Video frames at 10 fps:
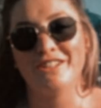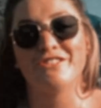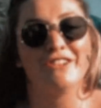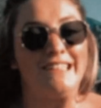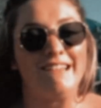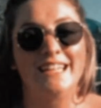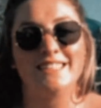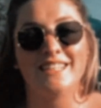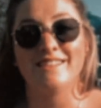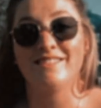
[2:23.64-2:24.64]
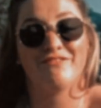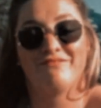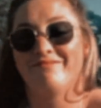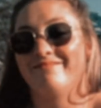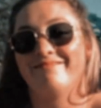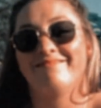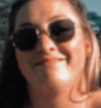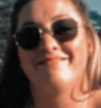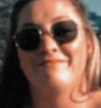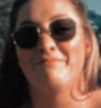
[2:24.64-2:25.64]
enjoy doing, just
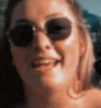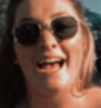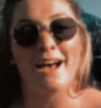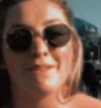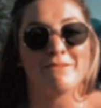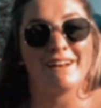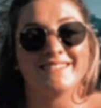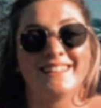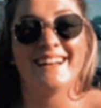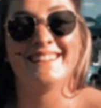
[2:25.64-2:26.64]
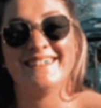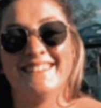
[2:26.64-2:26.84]
be happy about that. You know, it's